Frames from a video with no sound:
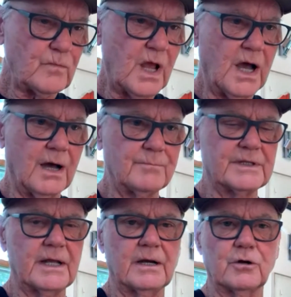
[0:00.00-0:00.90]

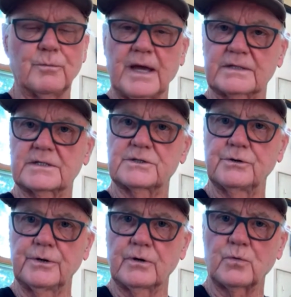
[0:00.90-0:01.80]
But then I go back to the
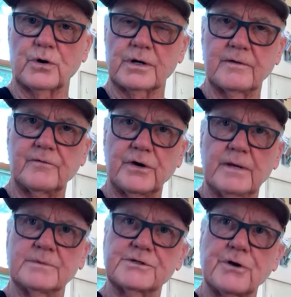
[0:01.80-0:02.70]
studio and work in a very
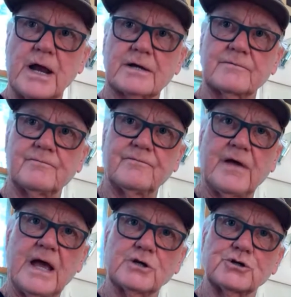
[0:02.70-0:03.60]
abstract
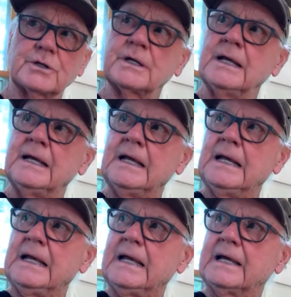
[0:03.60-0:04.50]
fashion.
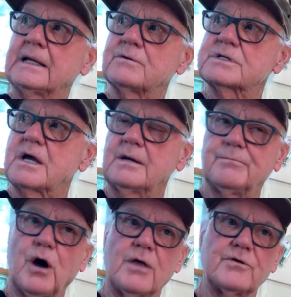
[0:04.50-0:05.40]
And I was kind
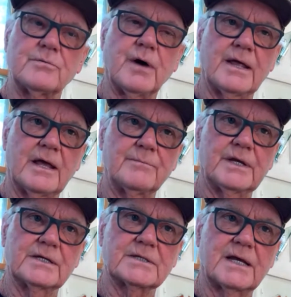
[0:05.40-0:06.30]
of bothered by that
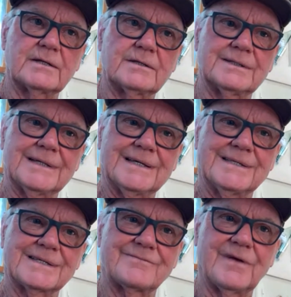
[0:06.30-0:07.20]
because I
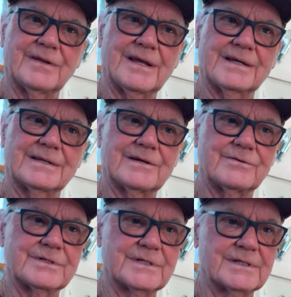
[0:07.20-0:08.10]
just felt like there
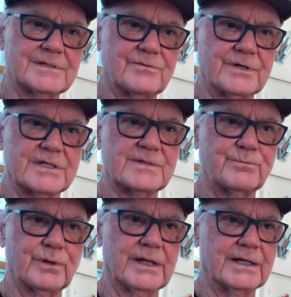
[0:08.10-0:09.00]
was this sort of
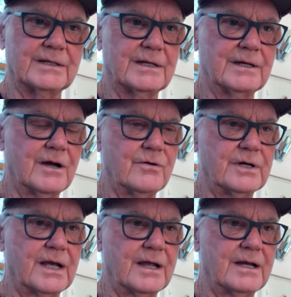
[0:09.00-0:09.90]
split,
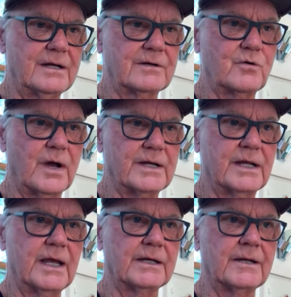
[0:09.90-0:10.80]
and I didn't quite
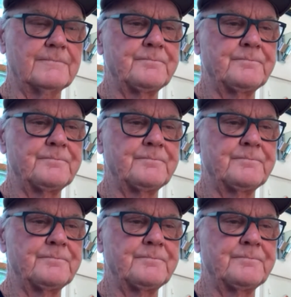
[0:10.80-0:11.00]
get it.